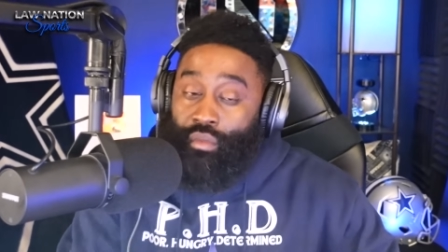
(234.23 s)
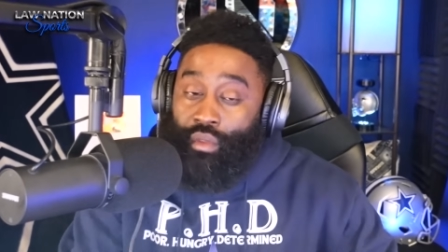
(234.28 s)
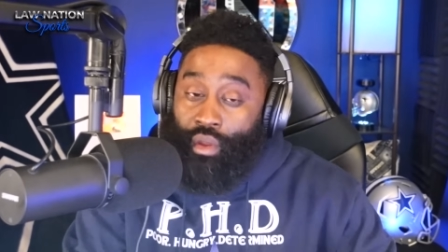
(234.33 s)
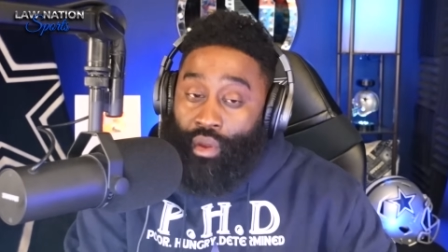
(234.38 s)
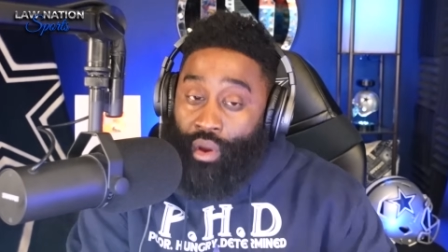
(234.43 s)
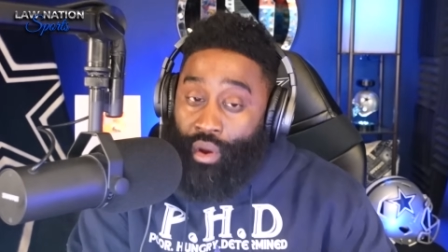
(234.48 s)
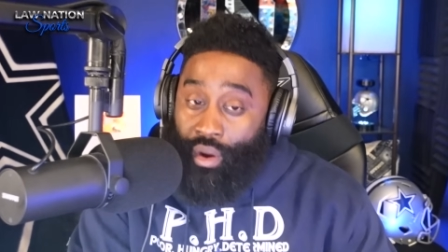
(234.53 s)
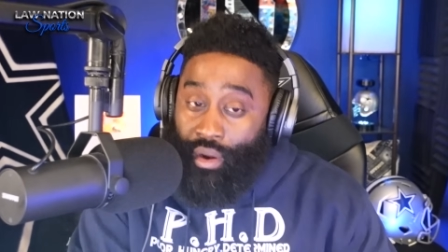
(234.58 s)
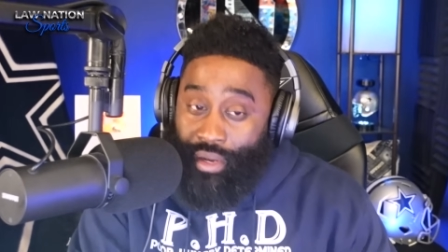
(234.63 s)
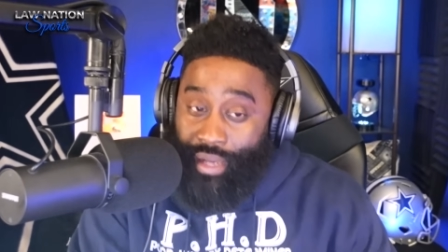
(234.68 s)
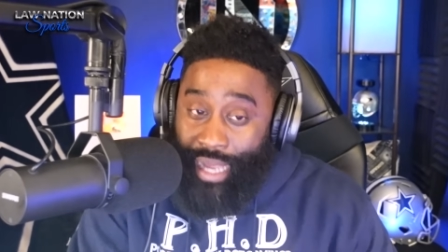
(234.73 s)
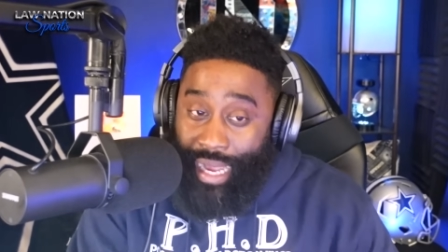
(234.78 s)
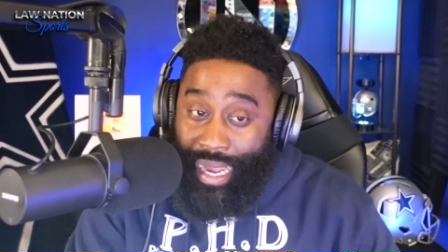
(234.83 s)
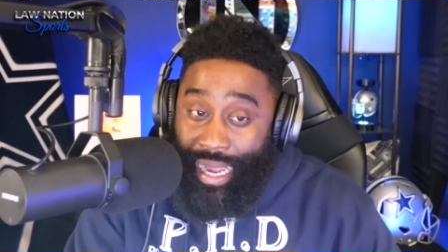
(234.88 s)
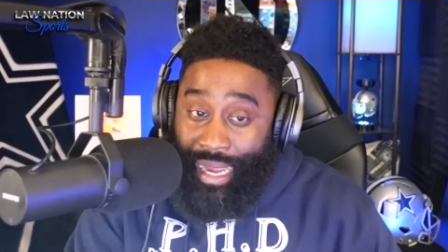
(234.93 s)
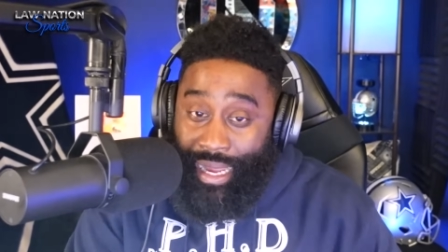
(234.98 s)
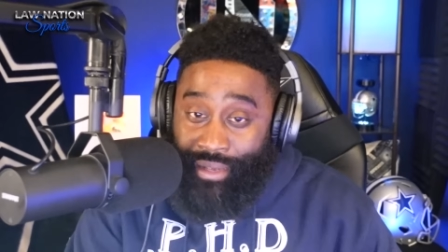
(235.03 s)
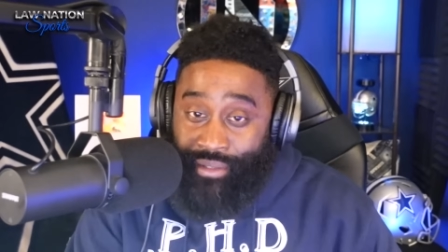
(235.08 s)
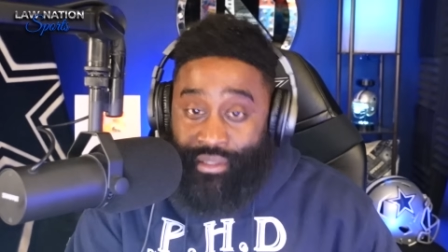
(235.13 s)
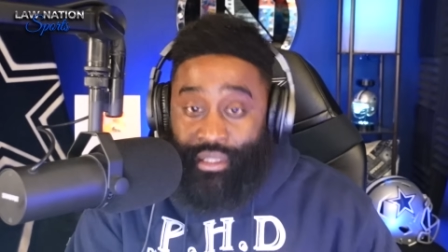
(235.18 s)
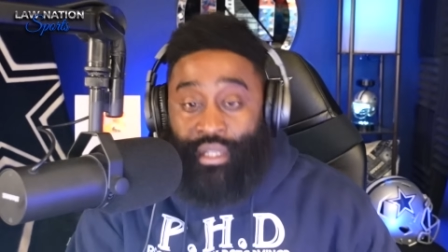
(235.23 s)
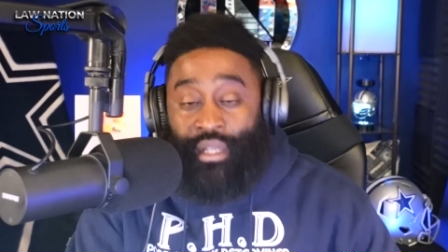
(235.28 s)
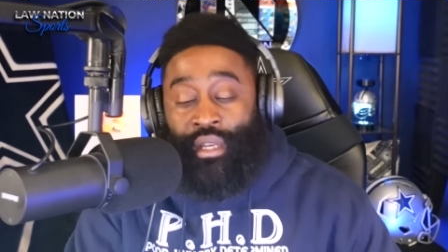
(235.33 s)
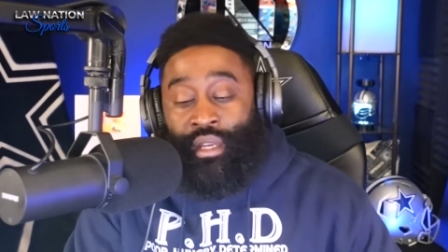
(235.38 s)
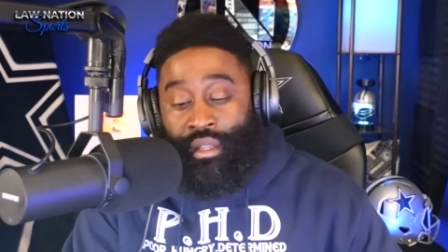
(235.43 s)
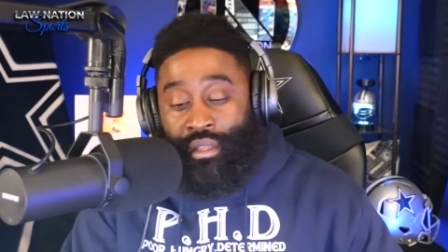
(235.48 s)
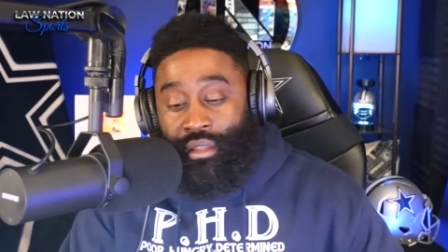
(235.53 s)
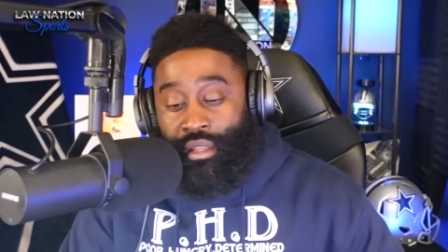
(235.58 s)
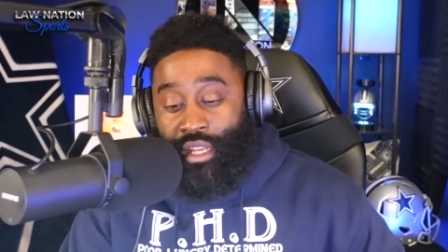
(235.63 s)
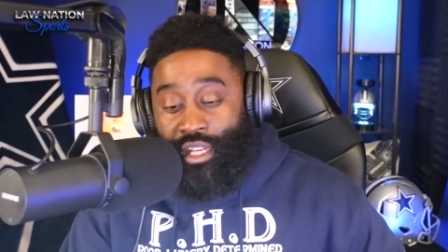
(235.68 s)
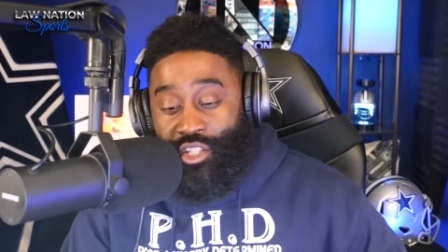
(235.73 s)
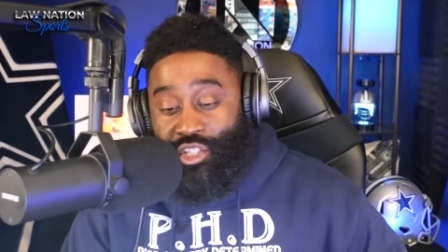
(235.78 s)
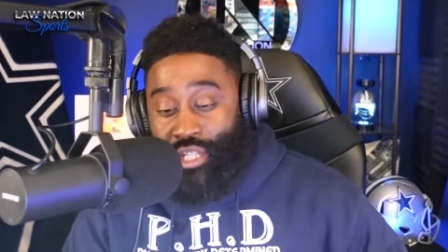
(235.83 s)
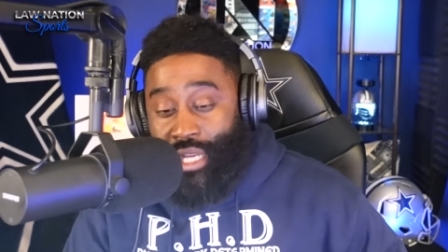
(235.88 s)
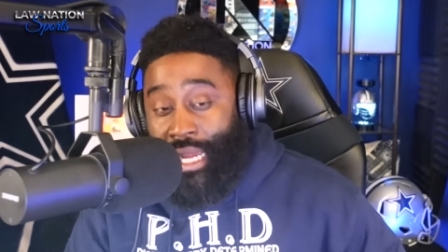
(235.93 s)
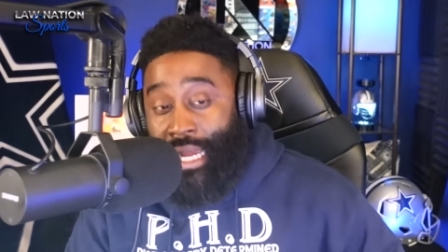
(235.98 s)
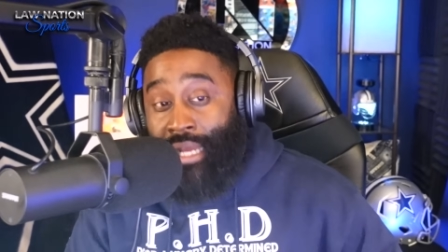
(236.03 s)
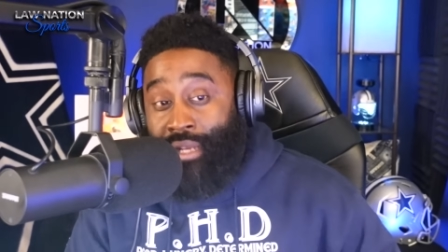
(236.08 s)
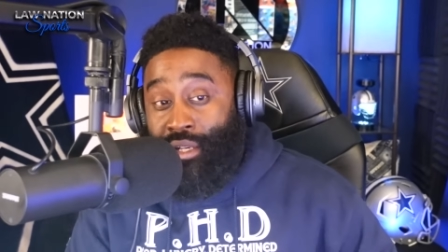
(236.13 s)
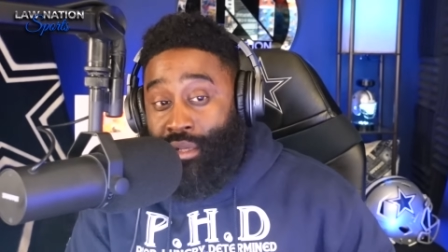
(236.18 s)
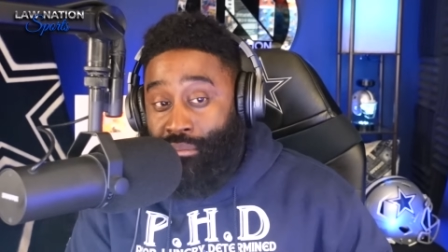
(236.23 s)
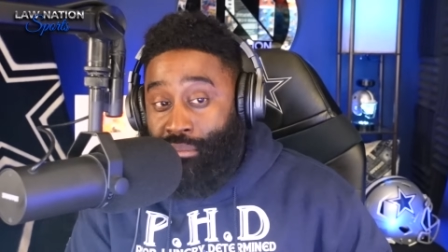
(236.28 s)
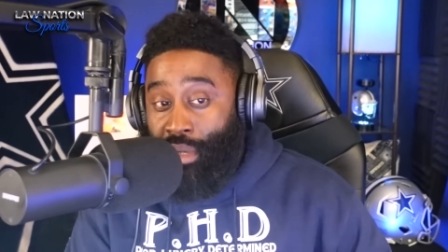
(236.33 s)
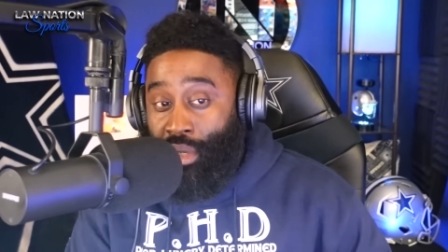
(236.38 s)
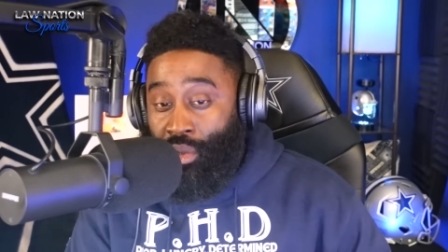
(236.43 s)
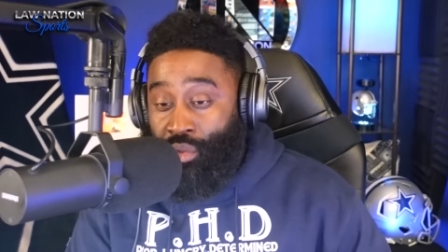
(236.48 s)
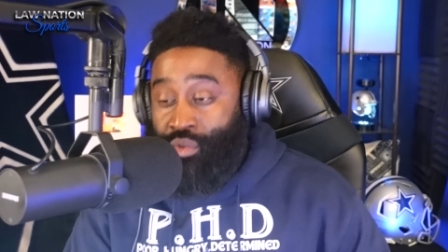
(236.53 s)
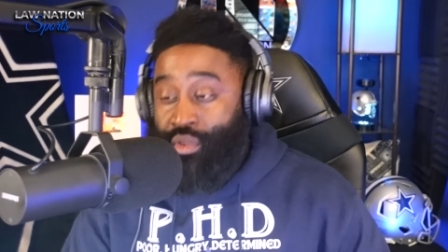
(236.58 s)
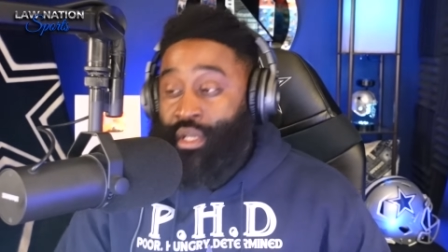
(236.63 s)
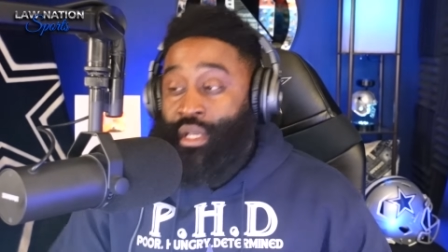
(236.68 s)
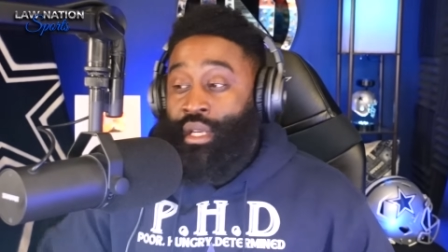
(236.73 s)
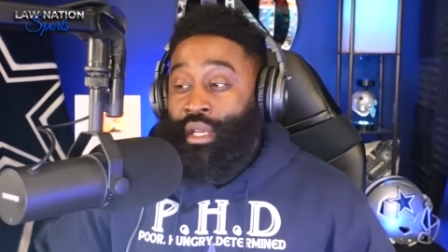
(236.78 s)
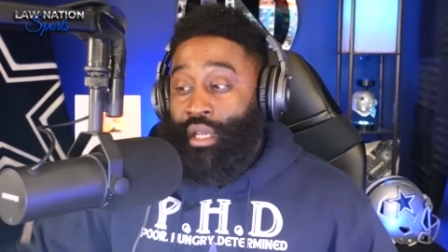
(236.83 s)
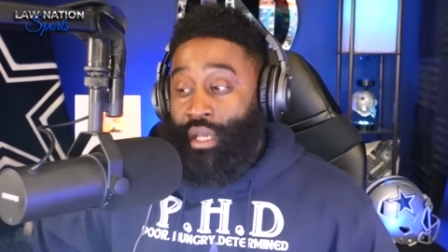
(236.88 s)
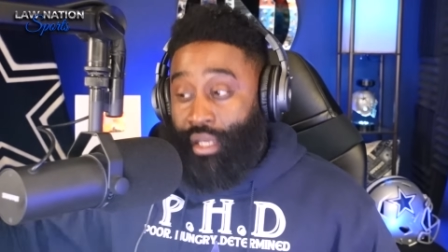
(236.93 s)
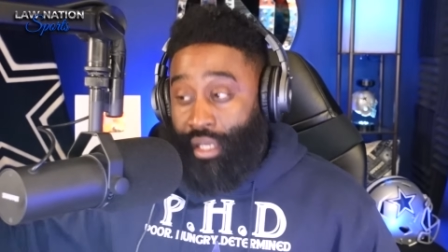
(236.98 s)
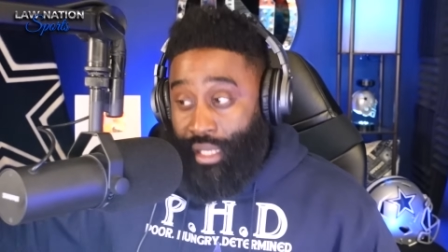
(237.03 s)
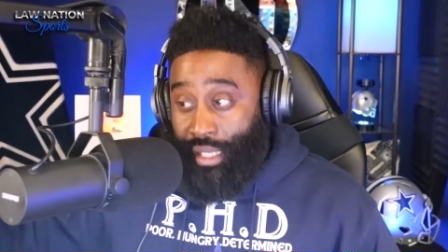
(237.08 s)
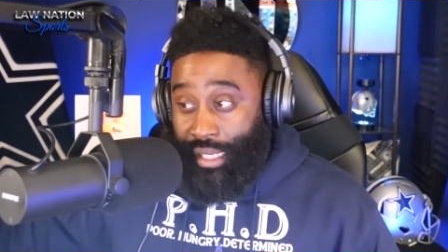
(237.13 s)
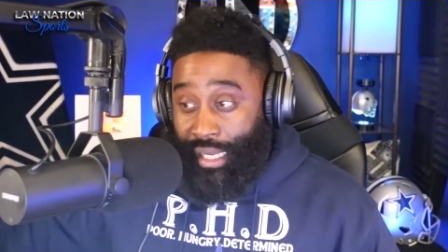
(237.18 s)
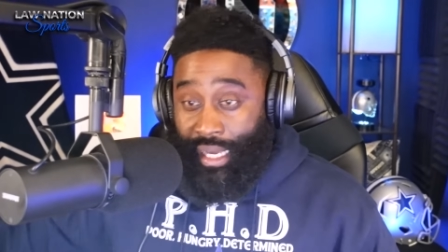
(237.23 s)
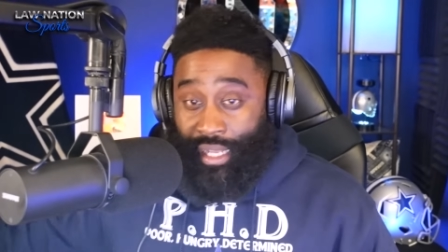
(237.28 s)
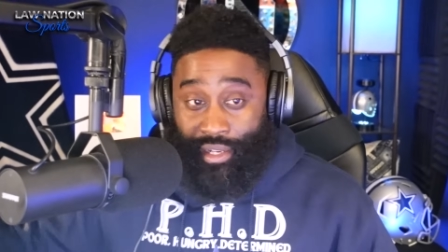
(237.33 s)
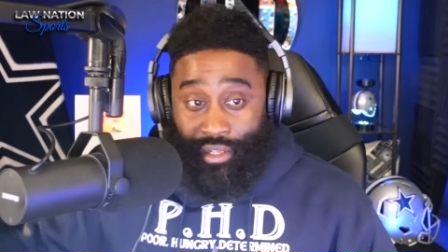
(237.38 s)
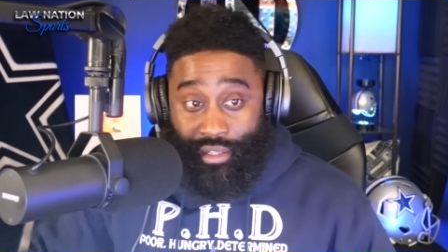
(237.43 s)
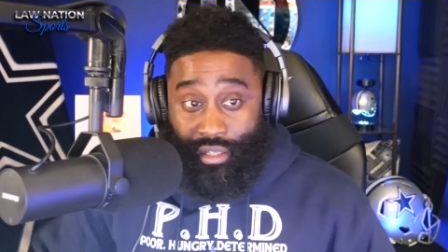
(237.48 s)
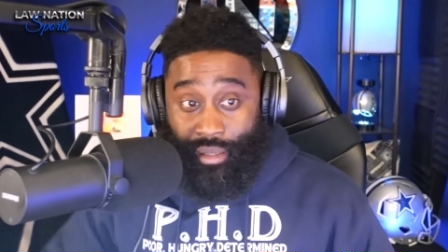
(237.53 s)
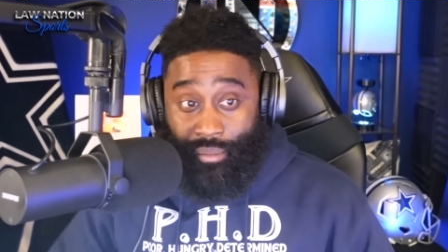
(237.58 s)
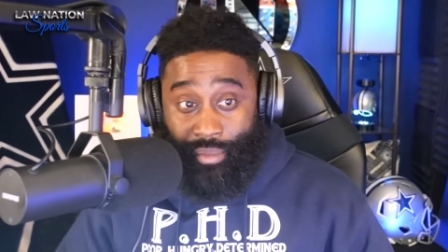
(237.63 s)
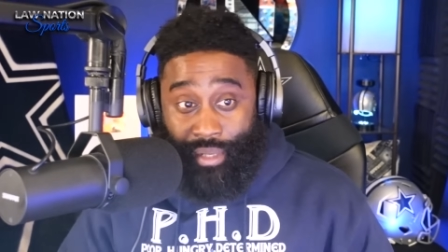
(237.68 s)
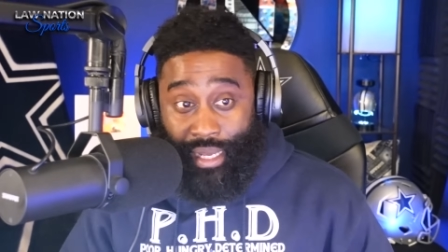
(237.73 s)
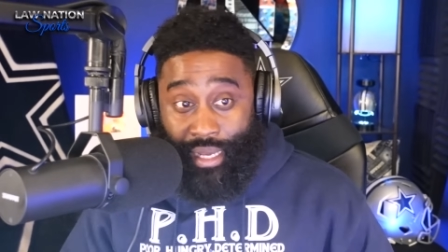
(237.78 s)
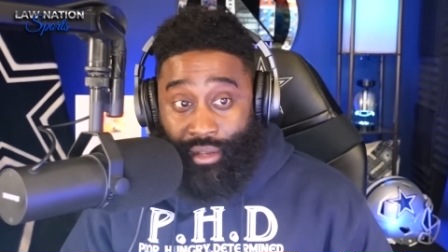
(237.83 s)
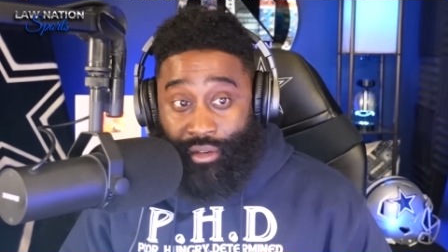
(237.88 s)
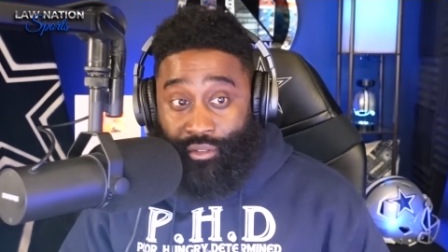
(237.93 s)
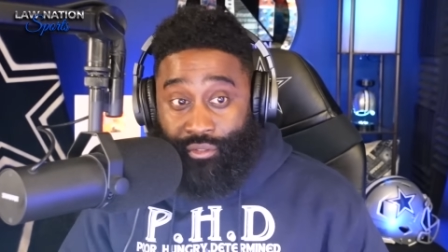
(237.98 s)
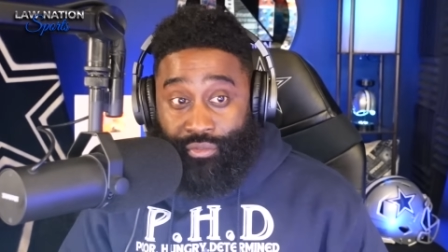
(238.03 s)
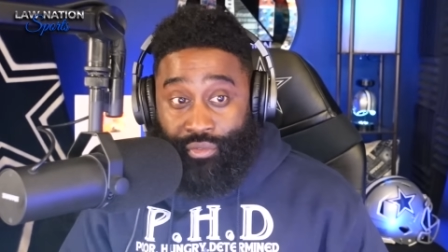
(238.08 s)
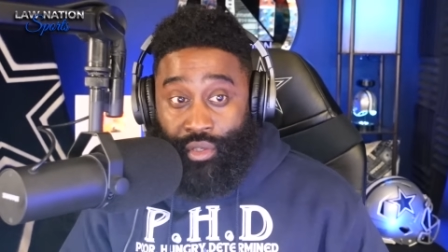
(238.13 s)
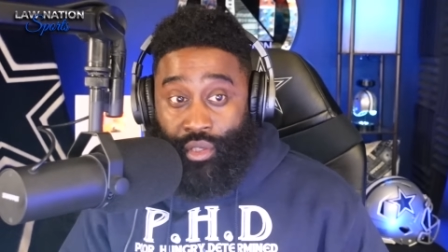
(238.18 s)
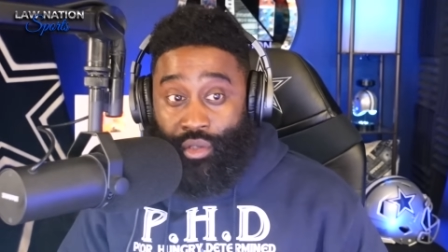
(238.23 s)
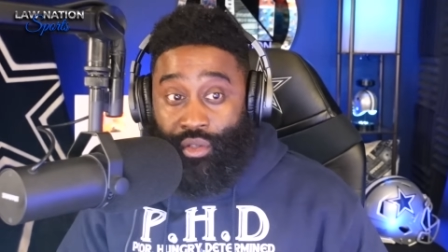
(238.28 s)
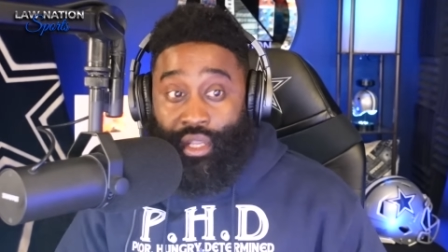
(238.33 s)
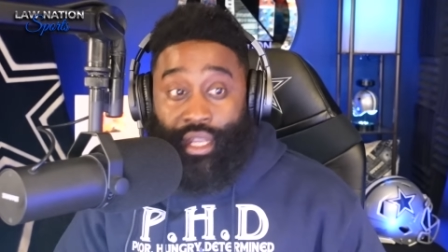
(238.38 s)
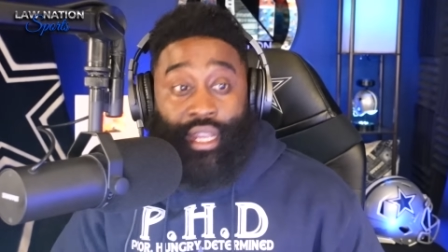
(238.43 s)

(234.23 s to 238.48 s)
are guys that shine the most, and they got to come down and field.